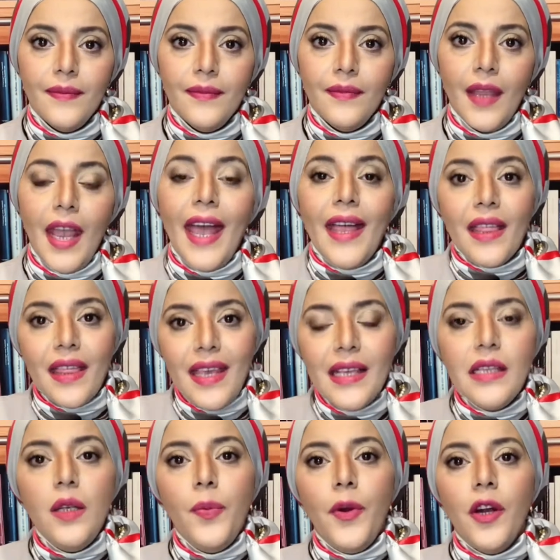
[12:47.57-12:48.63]
and these
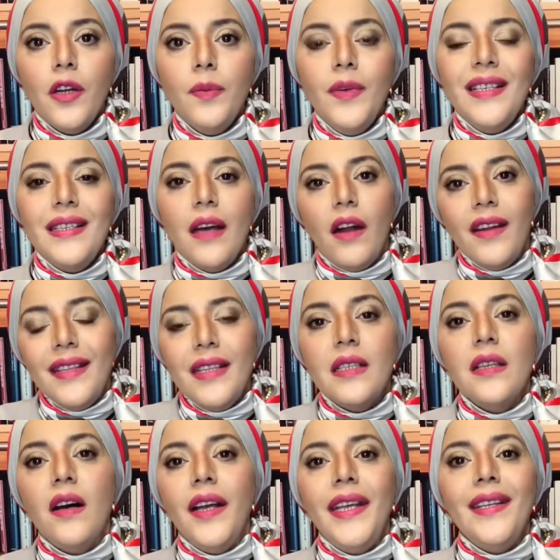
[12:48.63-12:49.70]
departments are
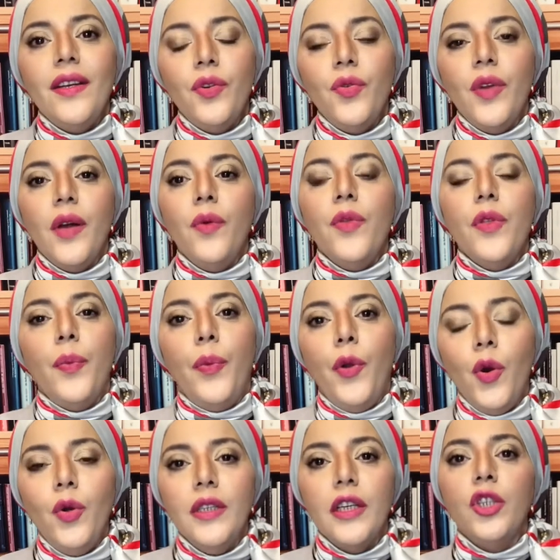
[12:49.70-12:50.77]
designed around the
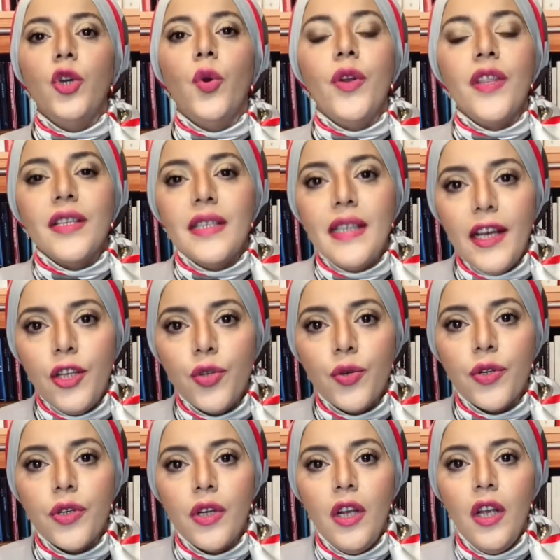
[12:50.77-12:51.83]
product or the sector
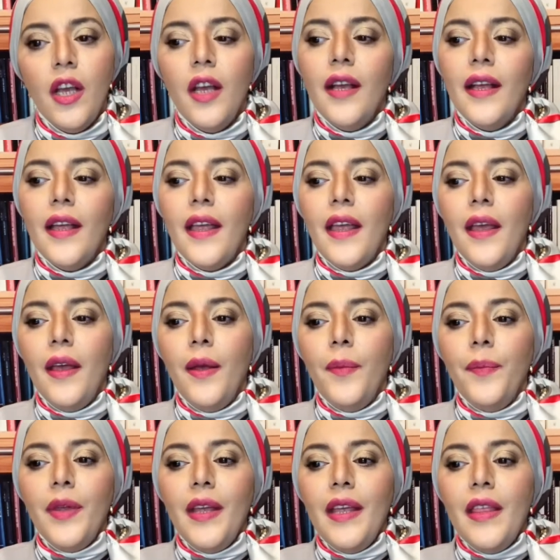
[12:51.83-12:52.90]

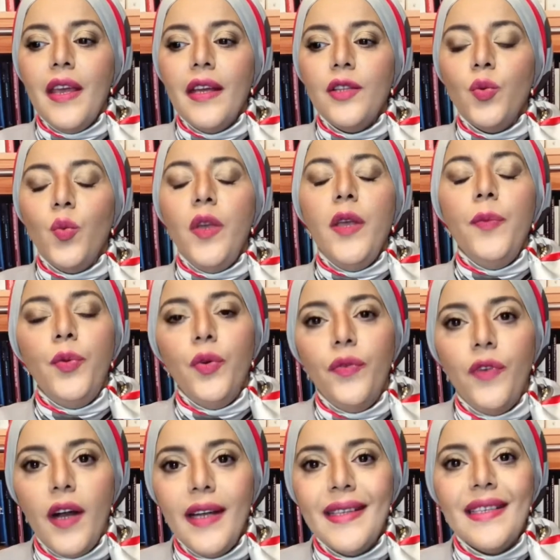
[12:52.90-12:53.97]
that we
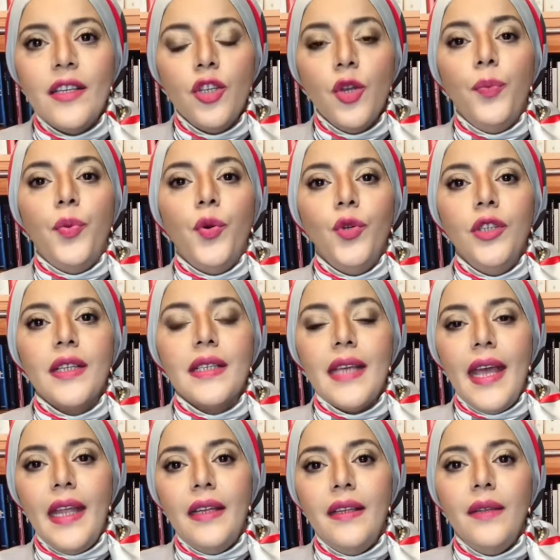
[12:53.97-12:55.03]
provide certain products
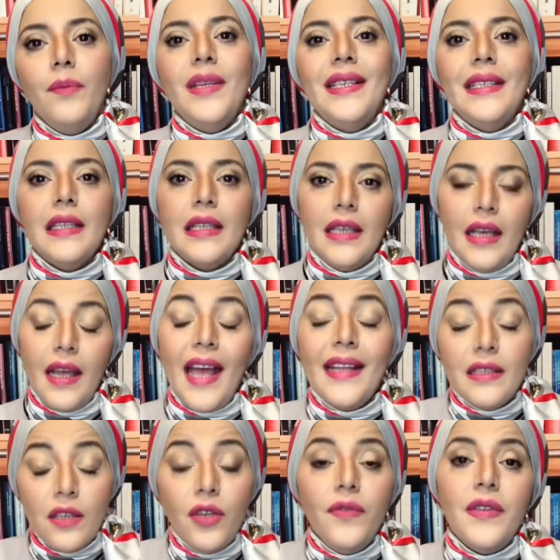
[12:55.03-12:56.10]
and business and
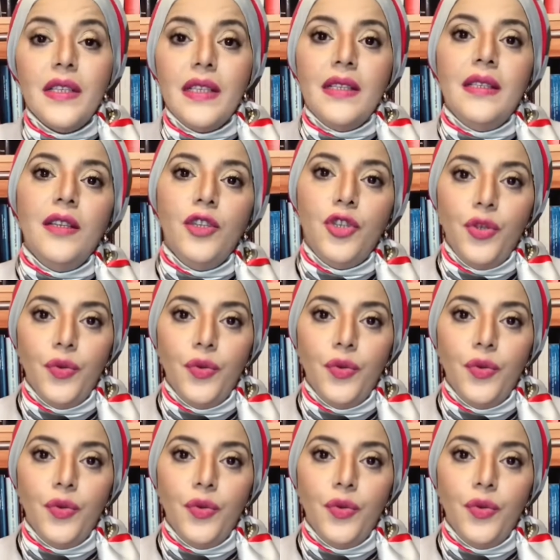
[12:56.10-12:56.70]
services to.